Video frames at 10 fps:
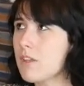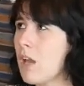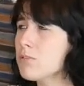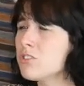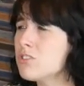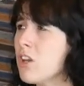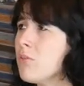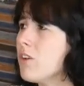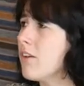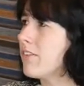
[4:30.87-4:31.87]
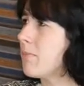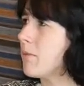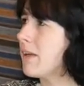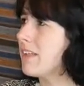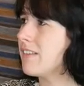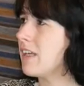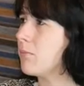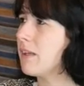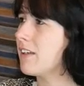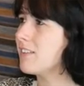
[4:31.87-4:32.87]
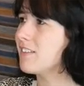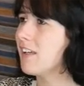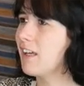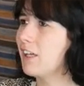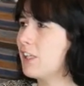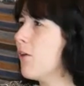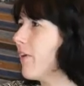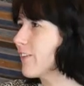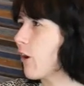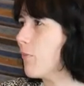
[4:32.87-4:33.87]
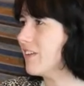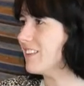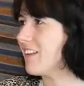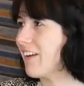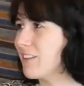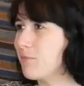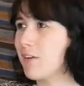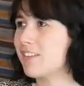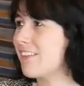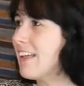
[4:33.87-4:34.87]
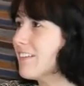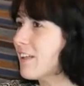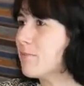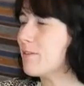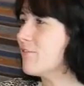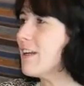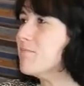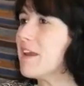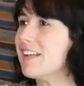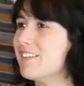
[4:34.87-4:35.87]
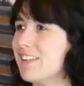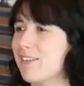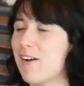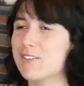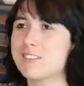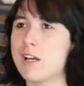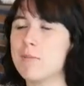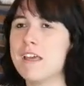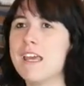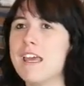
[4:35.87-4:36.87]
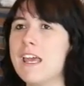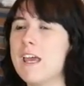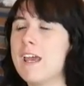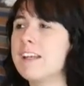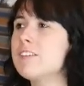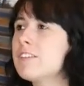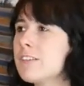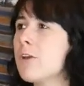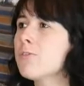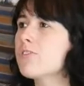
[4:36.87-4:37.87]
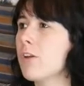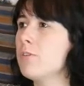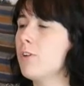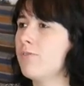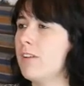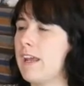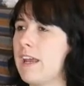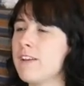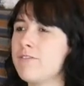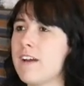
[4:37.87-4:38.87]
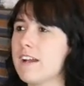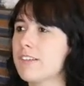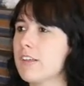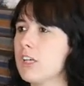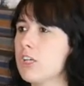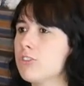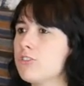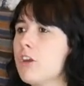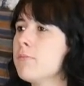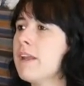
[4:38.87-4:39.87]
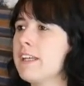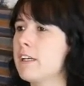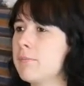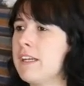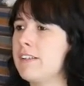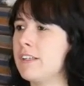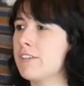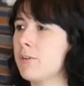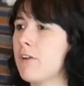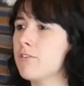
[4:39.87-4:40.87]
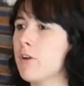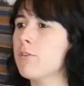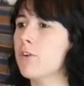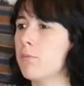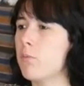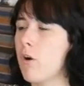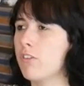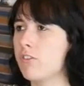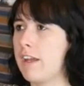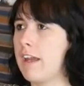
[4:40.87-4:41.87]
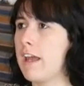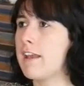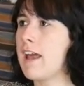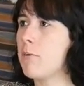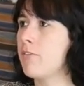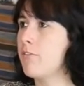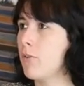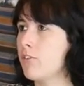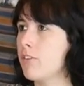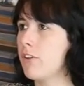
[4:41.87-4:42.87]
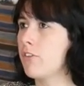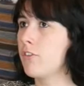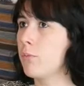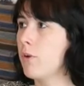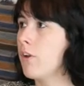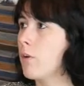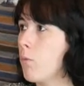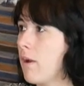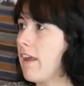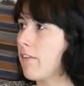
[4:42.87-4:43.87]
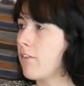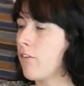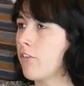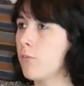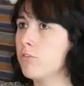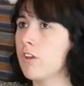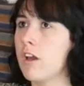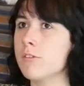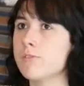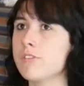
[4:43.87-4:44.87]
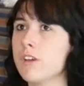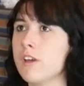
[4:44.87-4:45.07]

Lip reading: I was so nervous about meeting him because you know what his comedy's like as well, so you think he's going to be really mean to you the whole time. And he's so lovely, and in fact, so many comedians who I've grown up watching and now are fortunate to work with on some shows